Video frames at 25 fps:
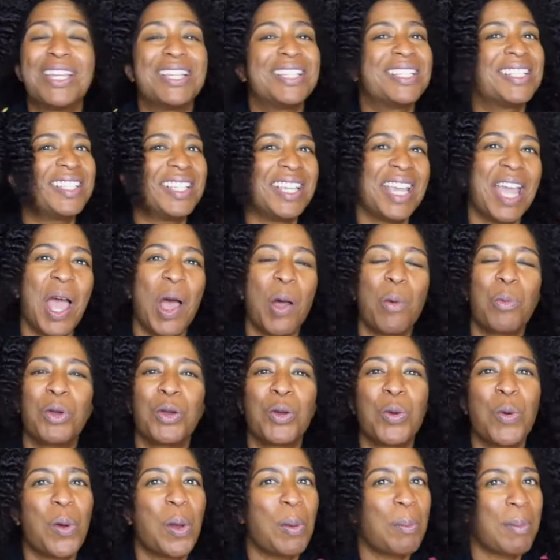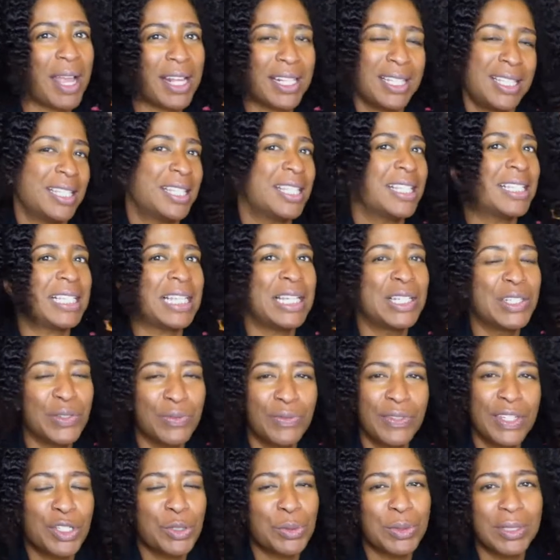See how we're going back to this
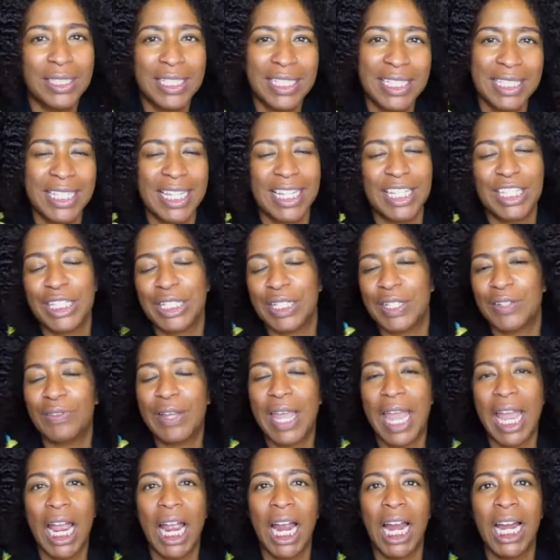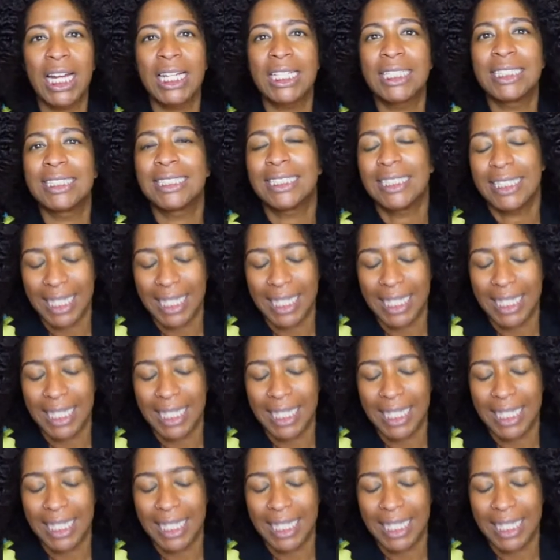individualization of care?